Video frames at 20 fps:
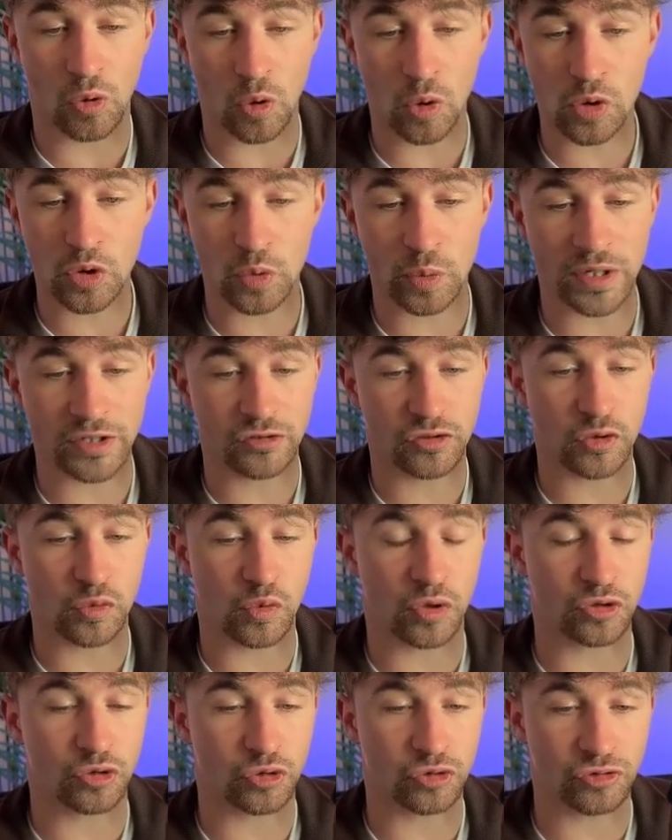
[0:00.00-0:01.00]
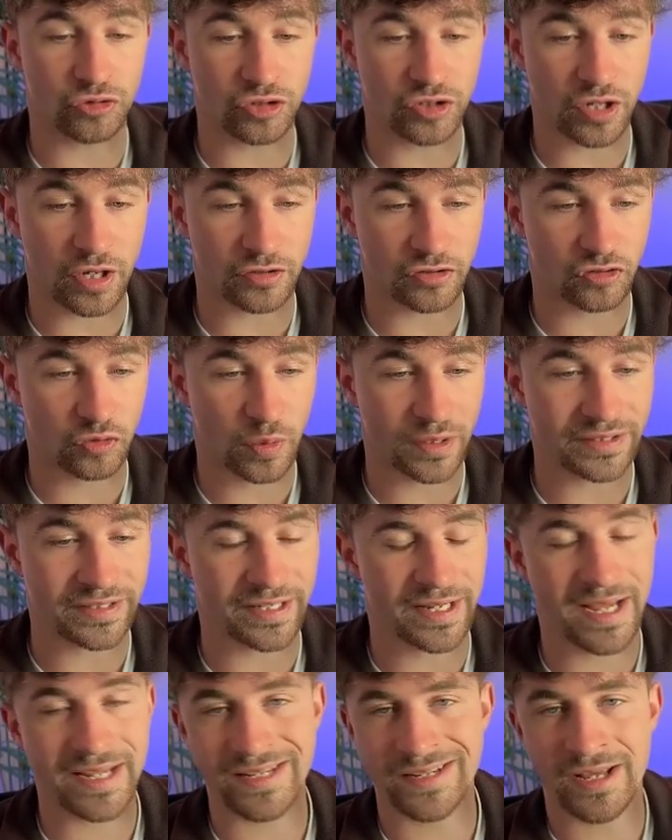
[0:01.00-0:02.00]
all the way to
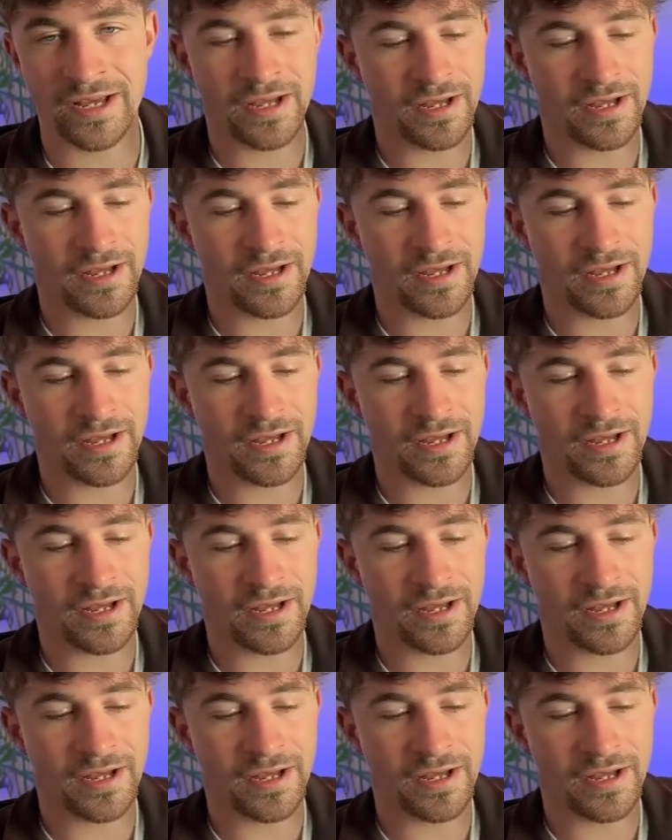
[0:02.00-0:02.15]
128,